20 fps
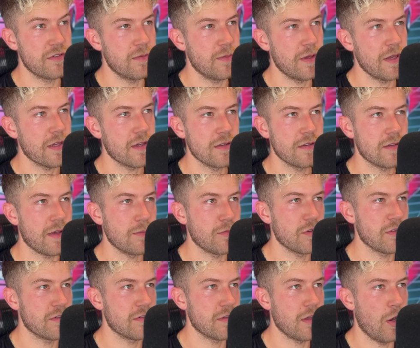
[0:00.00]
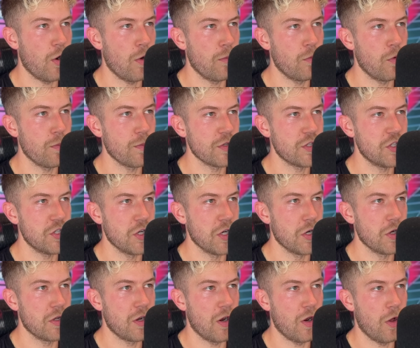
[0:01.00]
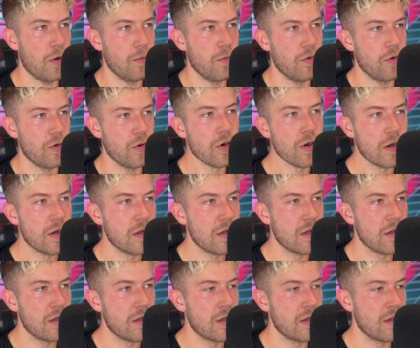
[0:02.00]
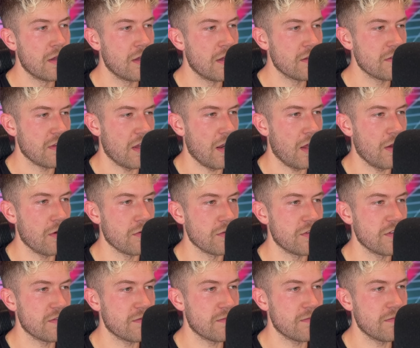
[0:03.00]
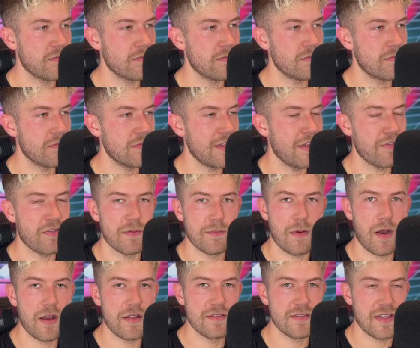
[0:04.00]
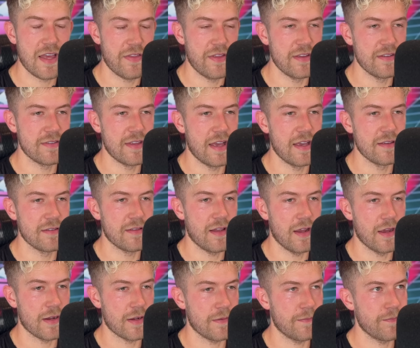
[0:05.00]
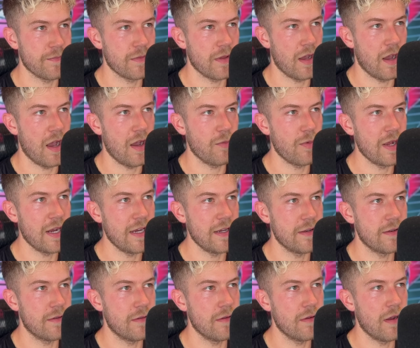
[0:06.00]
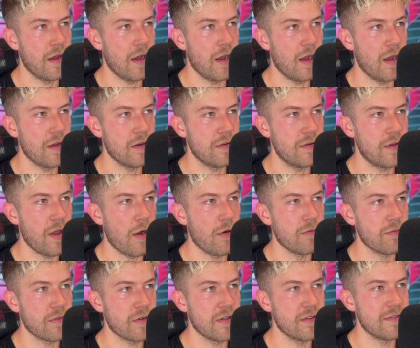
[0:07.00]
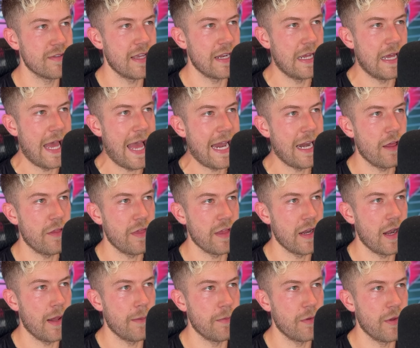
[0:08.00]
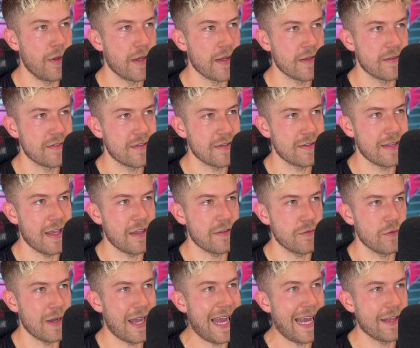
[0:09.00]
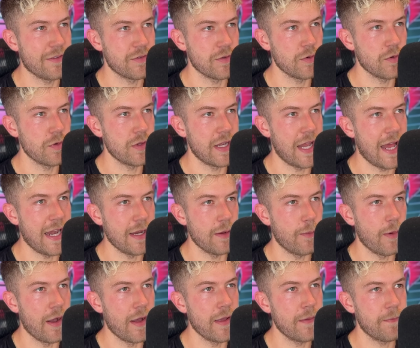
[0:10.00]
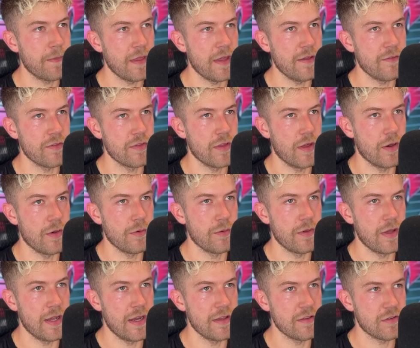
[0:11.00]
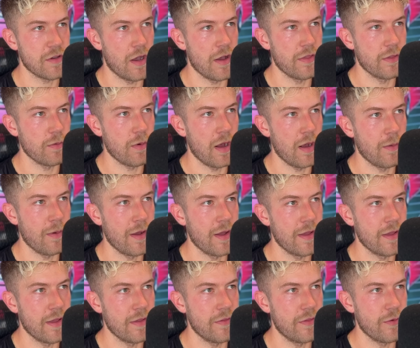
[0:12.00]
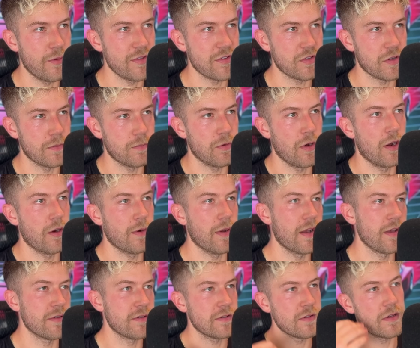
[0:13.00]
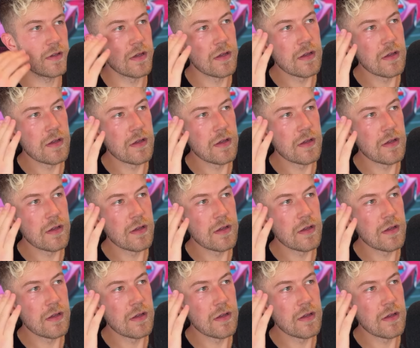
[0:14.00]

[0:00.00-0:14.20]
to be because I'm just a lot more mature and a lot more, don't know, just different mindset these days. Like I really don't consider anything that I'm doing successful at all in any way, even though it is going the right way. There is good progress.